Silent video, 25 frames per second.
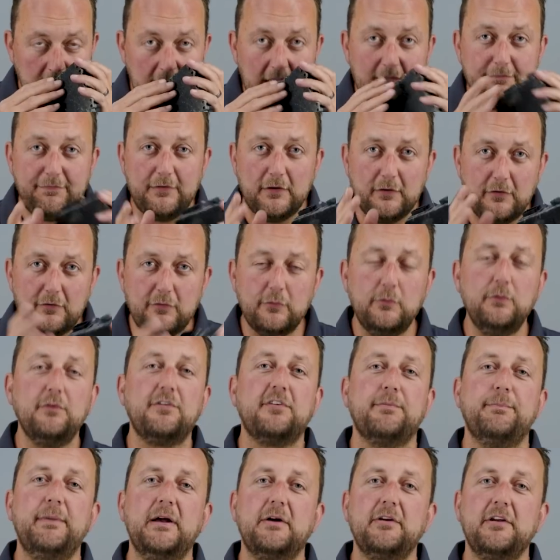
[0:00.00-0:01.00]
If you do
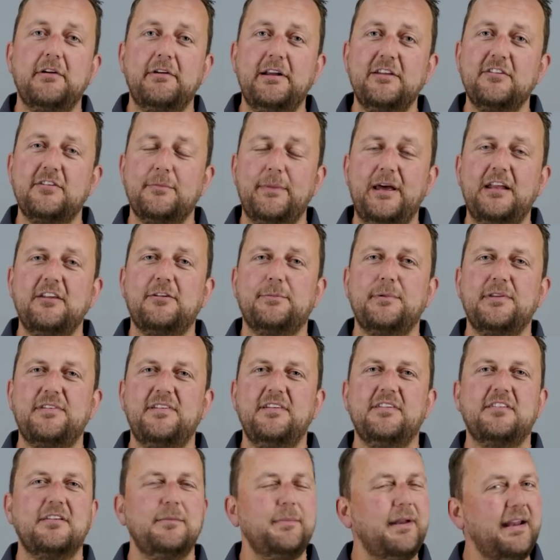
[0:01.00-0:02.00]
smell your engine management
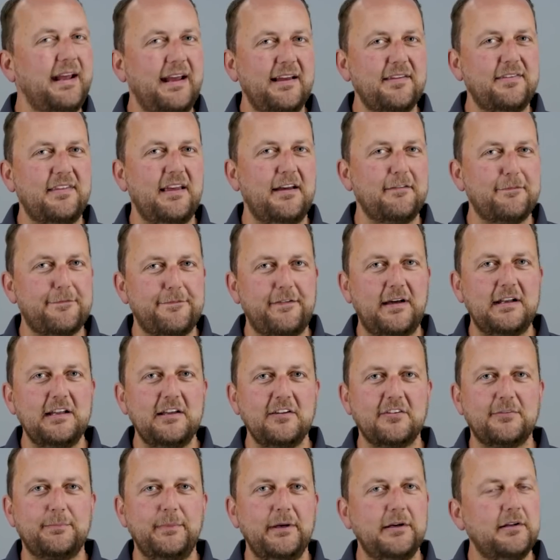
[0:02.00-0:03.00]
system, it has that
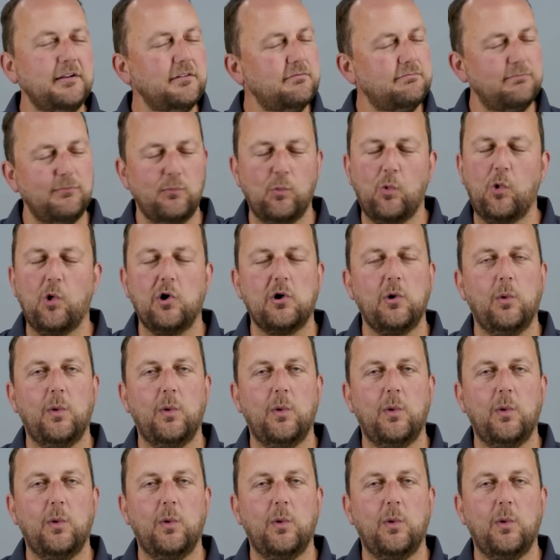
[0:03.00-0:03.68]
funny smell, walk